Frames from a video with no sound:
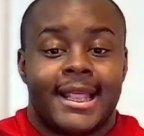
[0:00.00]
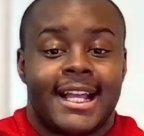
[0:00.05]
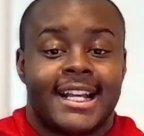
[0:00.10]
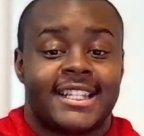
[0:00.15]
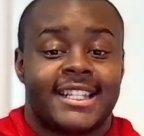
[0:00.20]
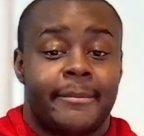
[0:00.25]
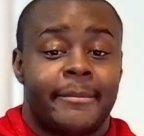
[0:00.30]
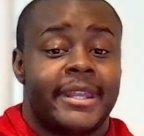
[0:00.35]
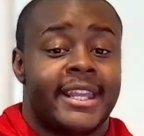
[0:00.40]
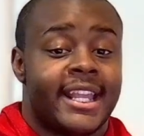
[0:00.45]

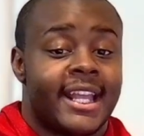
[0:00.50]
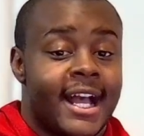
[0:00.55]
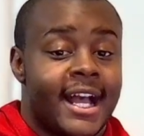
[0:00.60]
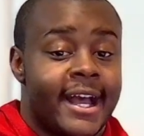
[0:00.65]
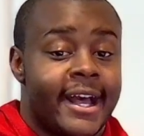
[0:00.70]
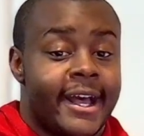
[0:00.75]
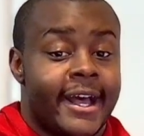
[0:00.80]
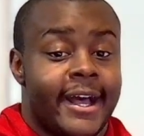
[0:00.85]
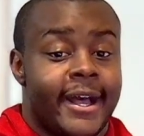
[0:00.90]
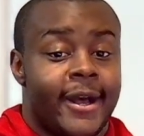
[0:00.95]
That should be
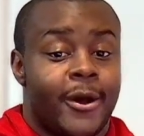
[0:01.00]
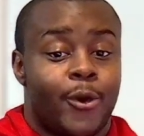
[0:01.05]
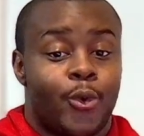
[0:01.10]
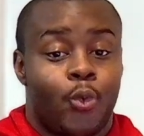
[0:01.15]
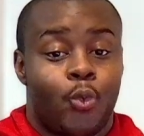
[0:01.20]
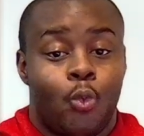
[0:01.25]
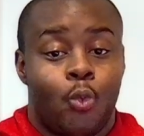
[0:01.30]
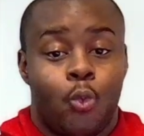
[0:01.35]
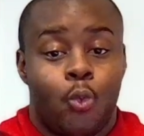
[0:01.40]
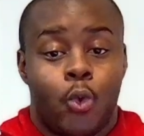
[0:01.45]
a
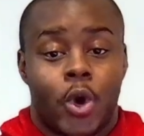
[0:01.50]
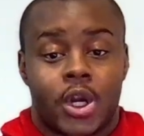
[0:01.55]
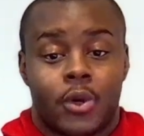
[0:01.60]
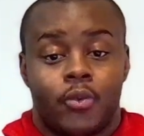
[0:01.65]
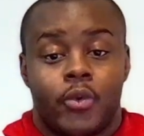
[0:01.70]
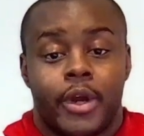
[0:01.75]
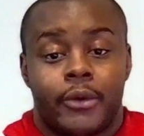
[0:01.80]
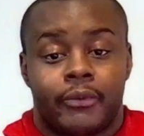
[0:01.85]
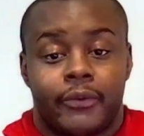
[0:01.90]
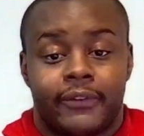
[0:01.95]

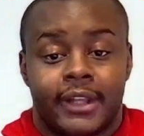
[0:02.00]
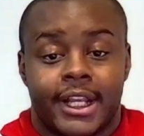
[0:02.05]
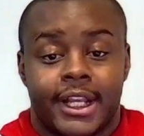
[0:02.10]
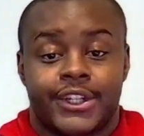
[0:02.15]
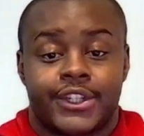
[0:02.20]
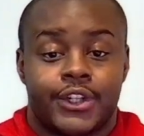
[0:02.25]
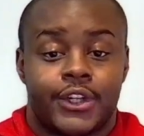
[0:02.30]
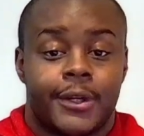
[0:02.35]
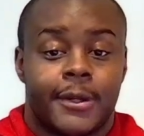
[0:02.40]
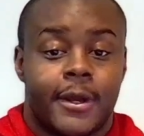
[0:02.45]
one-on-one
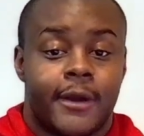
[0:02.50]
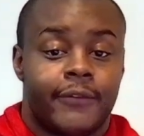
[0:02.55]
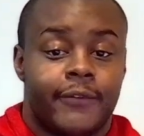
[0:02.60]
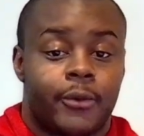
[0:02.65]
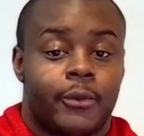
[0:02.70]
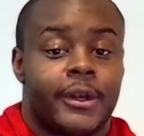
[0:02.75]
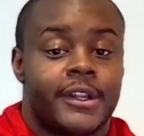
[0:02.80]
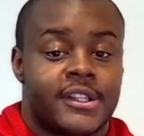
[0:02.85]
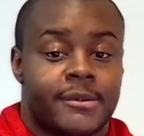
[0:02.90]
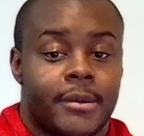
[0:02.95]
reflection of
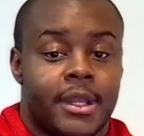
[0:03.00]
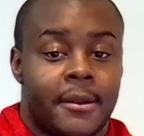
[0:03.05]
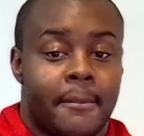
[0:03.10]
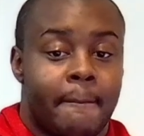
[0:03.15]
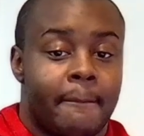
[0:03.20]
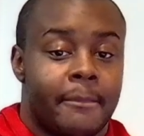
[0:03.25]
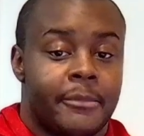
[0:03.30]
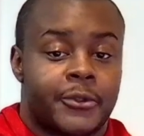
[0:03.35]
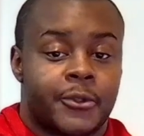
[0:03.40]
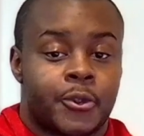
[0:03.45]
your resume.
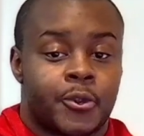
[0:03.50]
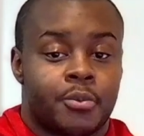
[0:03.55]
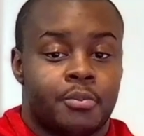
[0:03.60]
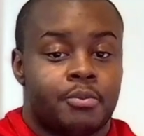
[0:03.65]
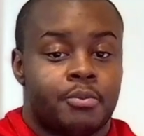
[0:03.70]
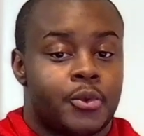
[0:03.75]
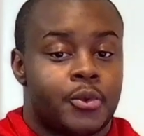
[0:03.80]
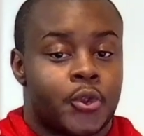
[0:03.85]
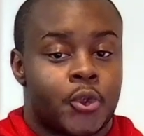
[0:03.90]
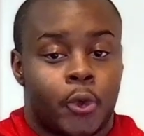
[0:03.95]

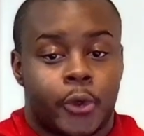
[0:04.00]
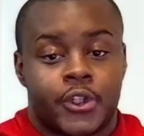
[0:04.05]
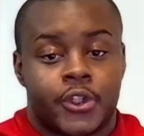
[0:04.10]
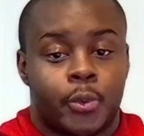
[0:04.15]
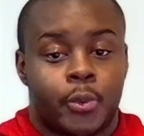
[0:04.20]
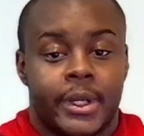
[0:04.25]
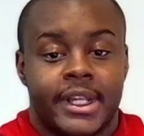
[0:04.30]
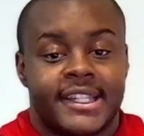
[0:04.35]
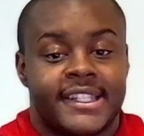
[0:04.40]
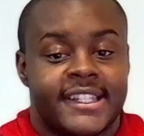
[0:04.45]

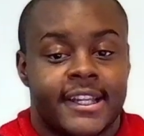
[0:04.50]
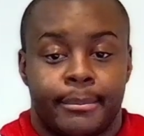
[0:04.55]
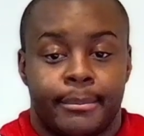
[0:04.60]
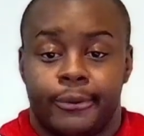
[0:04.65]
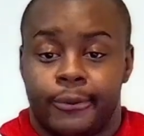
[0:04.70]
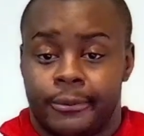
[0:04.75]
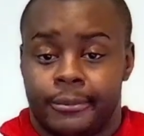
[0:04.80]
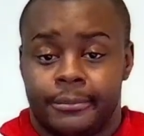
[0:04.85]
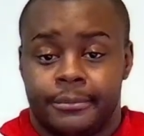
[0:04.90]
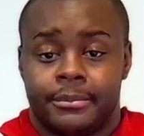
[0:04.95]
Short, sweet, and
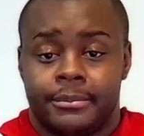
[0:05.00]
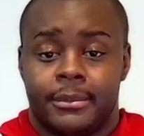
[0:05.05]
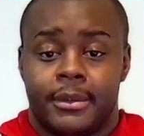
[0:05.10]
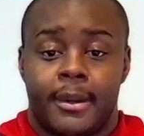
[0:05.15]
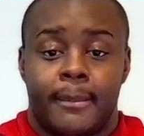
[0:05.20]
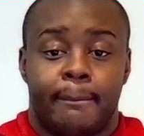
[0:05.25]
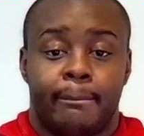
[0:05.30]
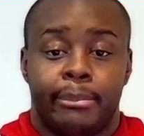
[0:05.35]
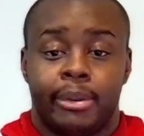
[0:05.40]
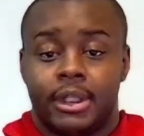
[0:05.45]
simple.
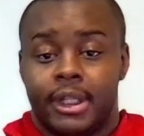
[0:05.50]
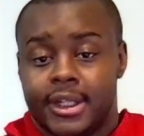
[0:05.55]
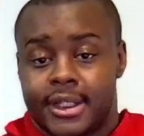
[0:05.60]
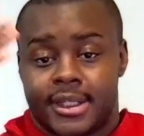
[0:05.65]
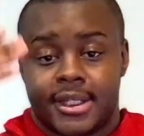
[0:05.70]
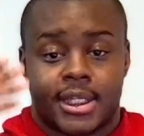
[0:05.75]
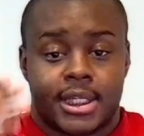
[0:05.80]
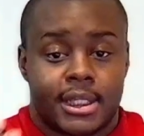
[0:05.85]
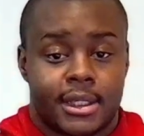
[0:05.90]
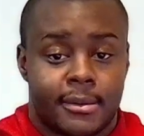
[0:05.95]

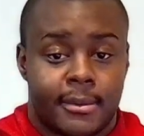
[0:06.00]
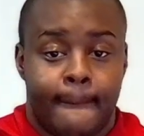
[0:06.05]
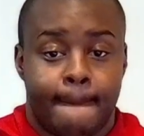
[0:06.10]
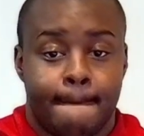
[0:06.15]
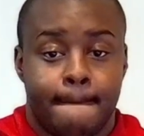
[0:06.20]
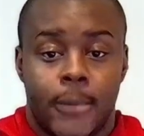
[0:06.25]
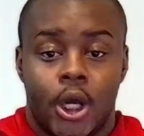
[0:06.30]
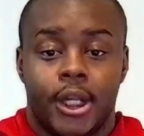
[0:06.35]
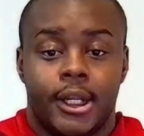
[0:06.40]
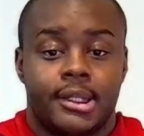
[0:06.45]
Bullets,
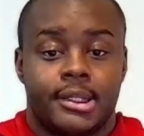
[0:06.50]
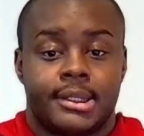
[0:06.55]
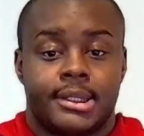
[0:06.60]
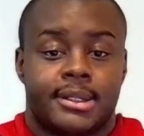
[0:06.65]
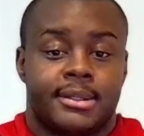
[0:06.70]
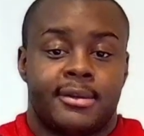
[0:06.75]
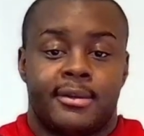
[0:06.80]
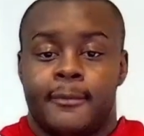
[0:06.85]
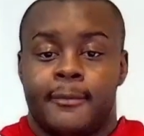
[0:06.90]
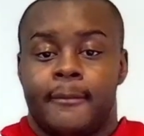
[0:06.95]

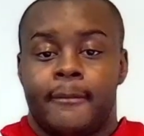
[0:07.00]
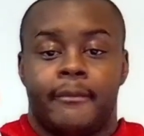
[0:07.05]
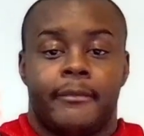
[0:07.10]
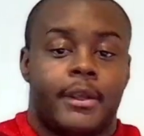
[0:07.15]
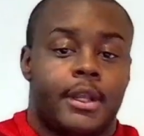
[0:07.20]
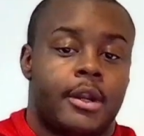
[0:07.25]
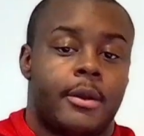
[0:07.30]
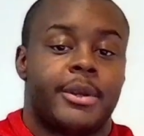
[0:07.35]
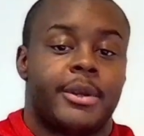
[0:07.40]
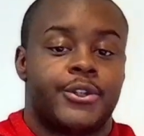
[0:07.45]
bullets.
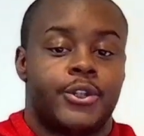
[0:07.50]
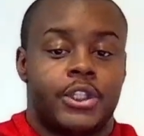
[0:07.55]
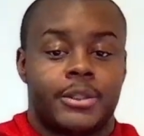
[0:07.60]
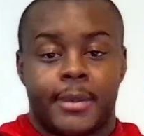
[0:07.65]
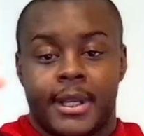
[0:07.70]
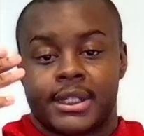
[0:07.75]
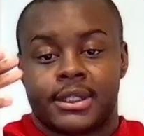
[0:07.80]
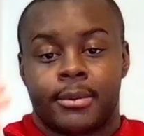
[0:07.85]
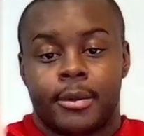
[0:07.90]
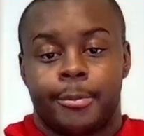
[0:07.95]
Make sure you
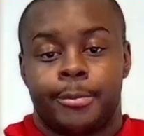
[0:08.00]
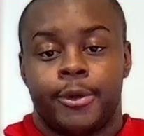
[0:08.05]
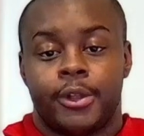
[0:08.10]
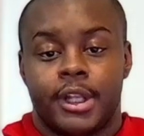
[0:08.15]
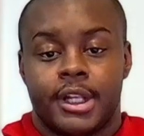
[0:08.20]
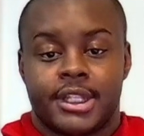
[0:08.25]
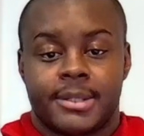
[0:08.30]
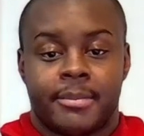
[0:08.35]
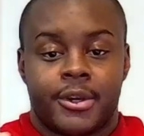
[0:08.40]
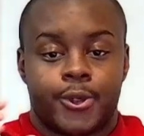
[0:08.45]
space them up
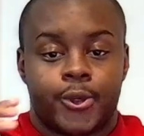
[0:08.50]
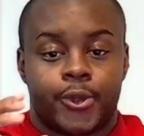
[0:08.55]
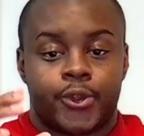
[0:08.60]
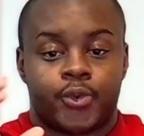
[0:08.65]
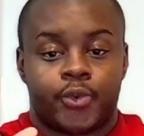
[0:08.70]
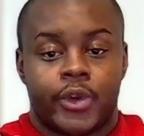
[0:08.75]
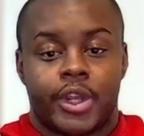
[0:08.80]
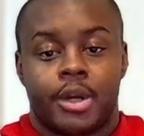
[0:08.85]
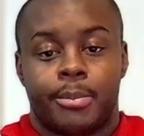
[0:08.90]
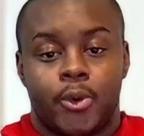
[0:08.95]
bullets. Make sure
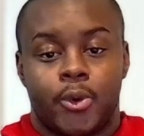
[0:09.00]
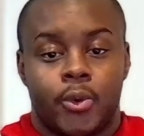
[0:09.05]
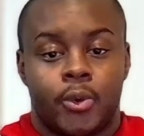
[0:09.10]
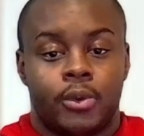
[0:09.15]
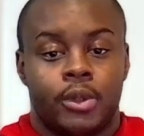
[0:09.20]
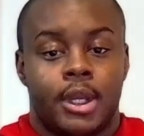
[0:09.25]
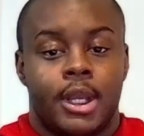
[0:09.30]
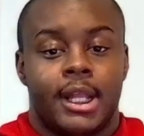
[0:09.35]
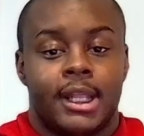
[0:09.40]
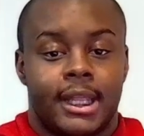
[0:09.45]
it's
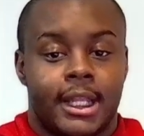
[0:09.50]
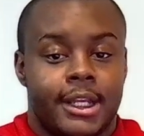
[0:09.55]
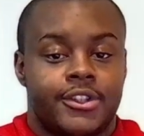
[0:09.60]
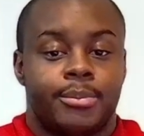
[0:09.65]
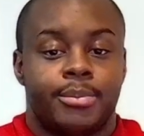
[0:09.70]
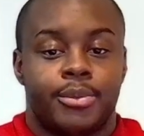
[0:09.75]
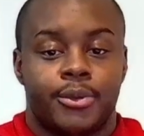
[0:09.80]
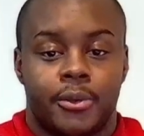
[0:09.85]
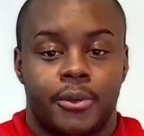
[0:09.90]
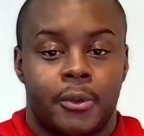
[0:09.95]
readable,
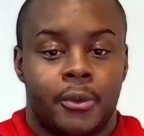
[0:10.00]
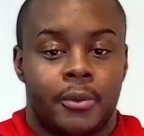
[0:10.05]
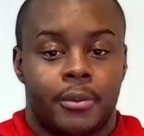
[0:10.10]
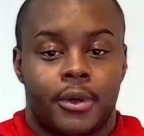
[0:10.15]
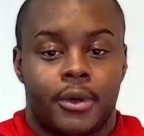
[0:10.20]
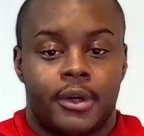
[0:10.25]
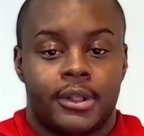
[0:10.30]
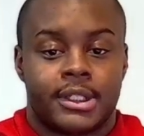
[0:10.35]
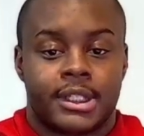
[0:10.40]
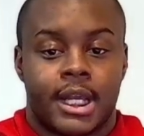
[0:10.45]
legible,
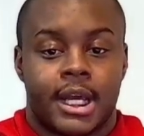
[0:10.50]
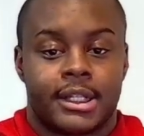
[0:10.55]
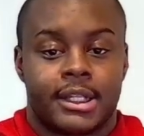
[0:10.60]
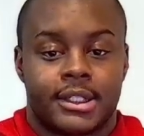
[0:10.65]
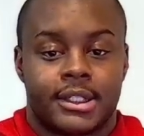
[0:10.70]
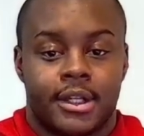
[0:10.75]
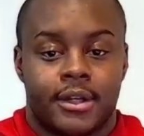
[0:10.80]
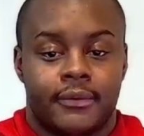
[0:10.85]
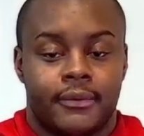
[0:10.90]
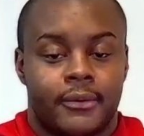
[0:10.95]
all this kind
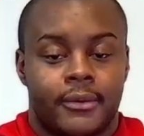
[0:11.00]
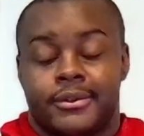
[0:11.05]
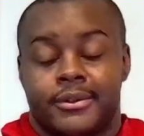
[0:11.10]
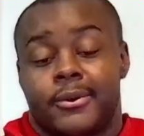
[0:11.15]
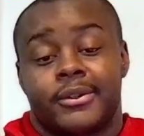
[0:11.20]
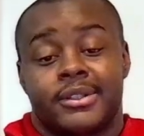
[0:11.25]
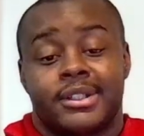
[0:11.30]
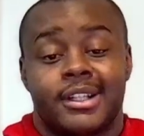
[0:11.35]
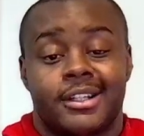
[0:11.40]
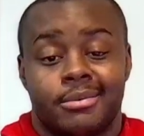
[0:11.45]
of stuff. Well, of
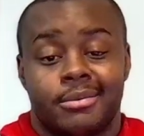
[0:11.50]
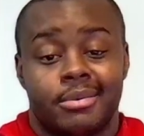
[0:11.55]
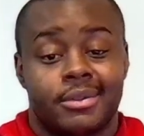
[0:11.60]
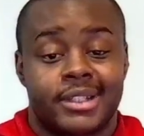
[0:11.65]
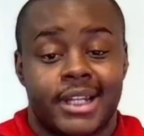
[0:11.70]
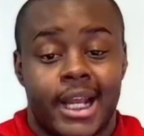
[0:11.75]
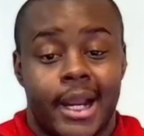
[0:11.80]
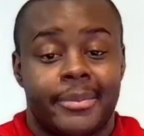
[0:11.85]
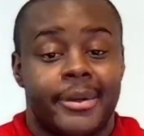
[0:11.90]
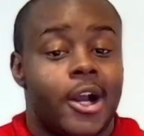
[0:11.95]
course, legible
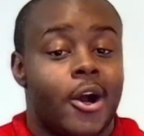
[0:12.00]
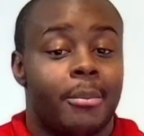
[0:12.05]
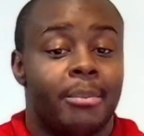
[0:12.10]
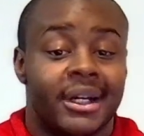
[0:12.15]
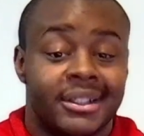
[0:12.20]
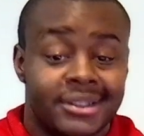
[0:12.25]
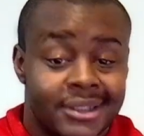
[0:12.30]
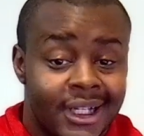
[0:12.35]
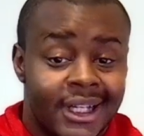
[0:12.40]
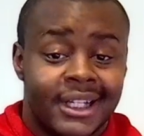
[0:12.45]
is typed out,
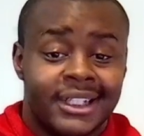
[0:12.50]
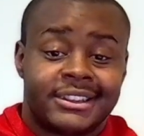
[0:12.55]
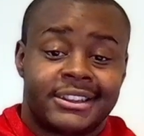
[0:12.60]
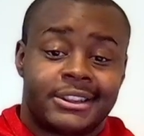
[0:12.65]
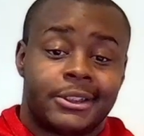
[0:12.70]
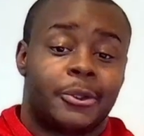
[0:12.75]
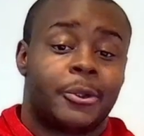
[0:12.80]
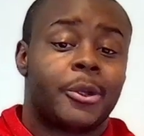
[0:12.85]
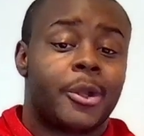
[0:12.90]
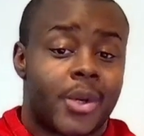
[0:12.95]
but
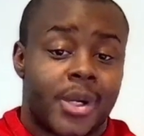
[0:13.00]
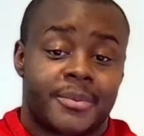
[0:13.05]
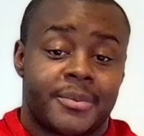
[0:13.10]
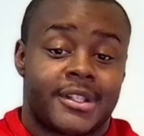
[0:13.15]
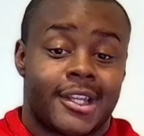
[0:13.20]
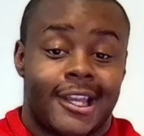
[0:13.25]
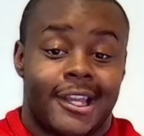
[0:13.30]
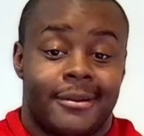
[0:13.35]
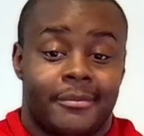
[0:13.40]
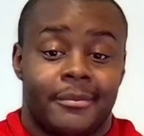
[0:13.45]
still, you get what I'm
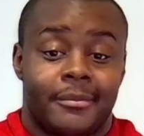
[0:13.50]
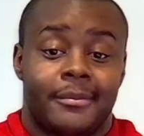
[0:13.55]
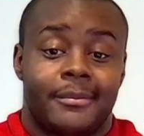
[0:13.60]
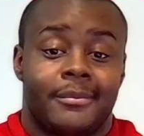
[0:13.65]
saying.